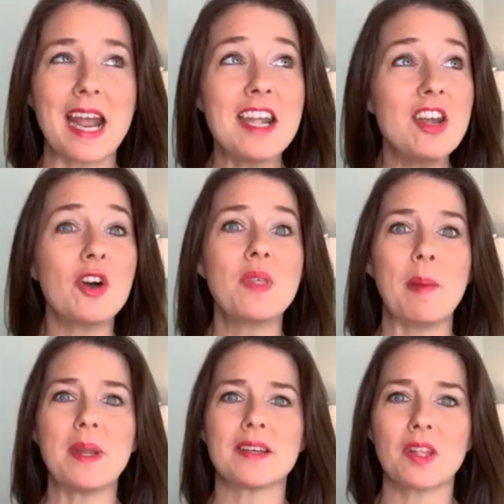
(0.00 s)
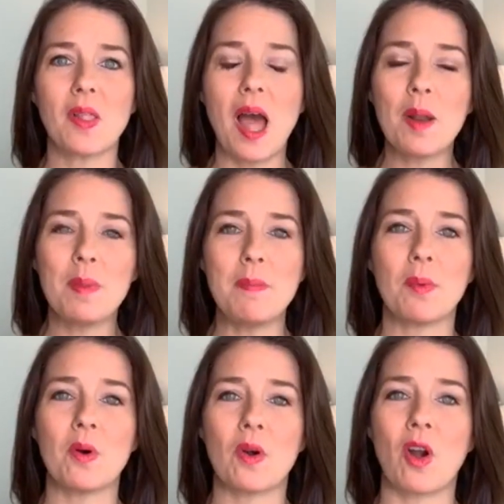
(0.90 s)
And I know that because a lot of
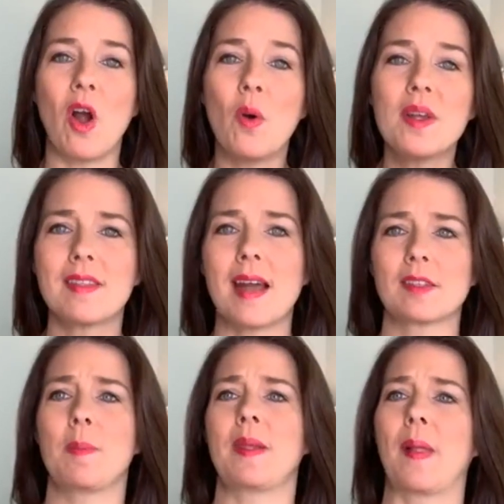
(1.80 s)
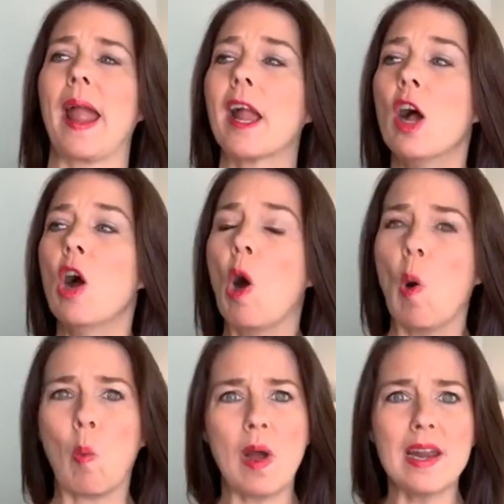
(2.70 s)
people are always asking me, like,
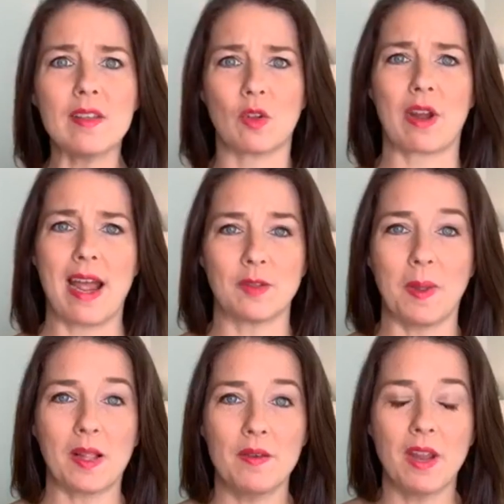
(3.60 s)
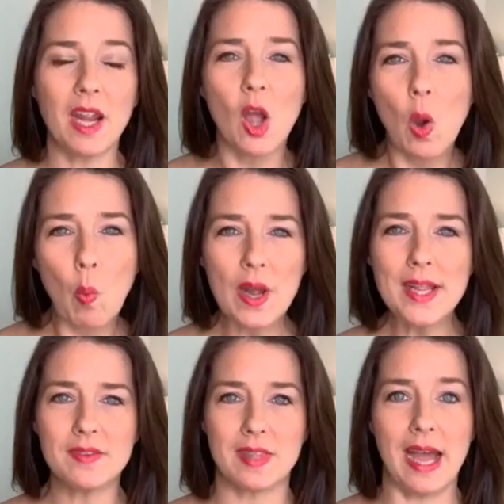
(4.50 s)
what is orgasmic living?
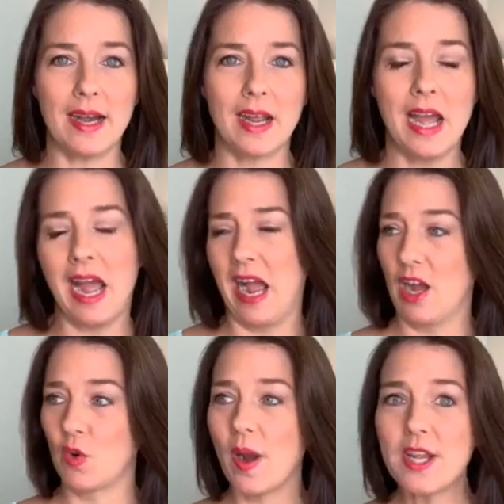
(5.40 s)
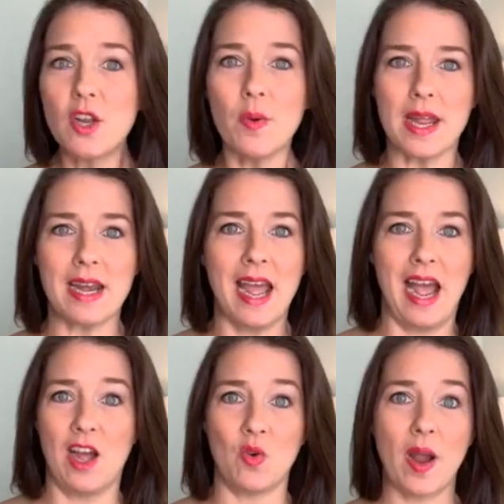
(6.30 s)
What is that? How do I do it?
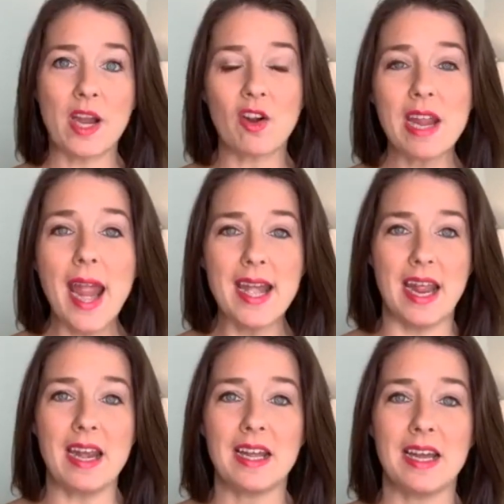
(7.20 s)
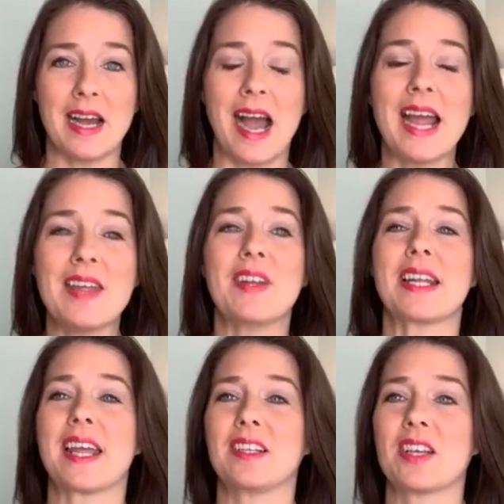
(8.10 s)
How do I create it? I
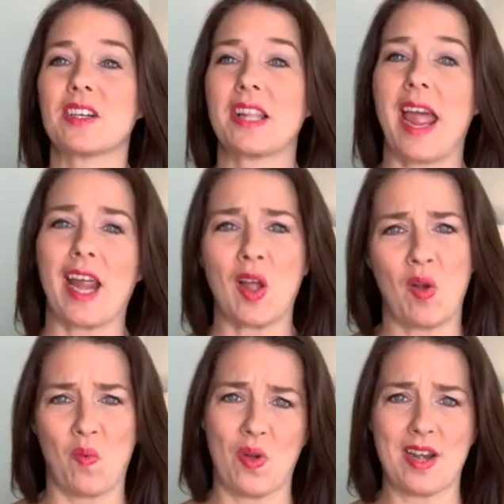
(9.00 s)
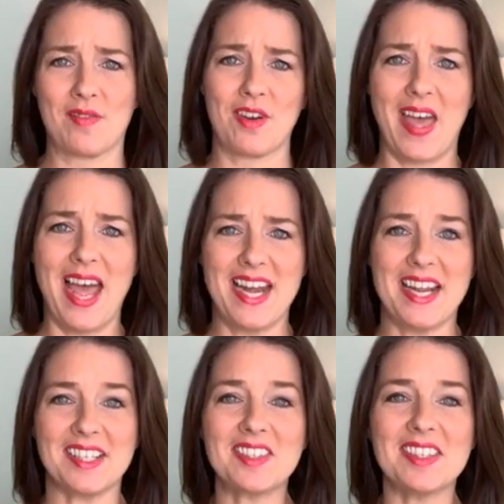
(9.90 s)
even get a little like, whatever that
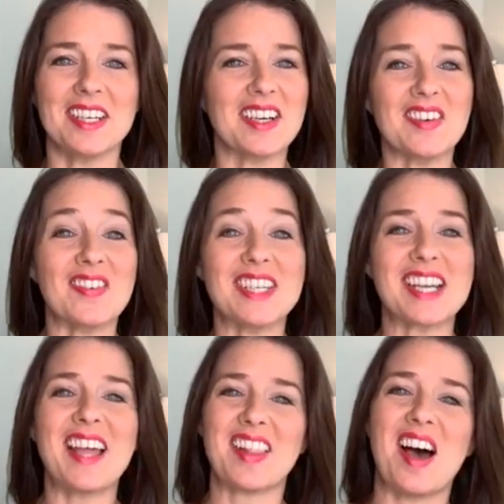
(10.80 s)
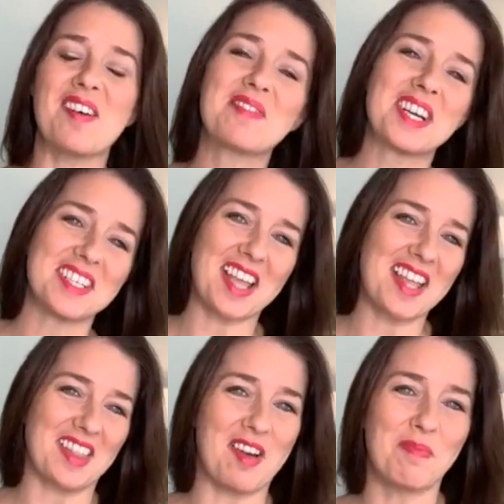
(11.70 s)
is, which I love because
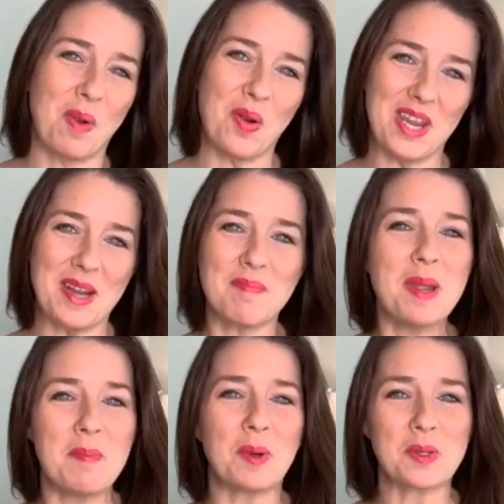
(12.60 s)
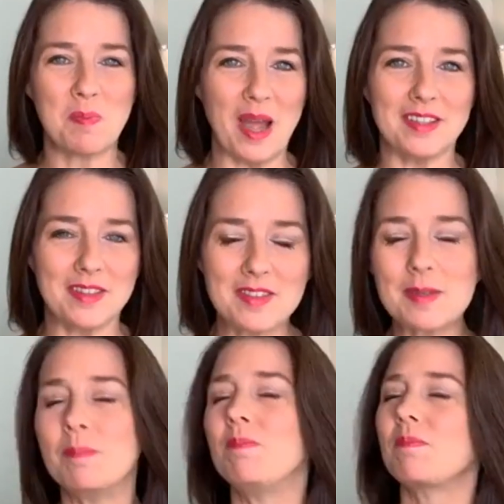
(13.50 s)
I love poking people's
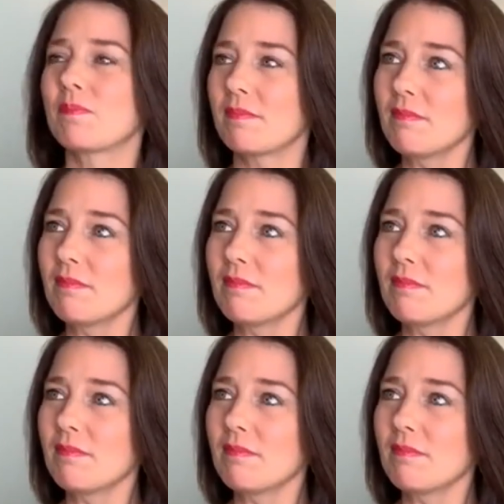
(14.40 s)
buttons.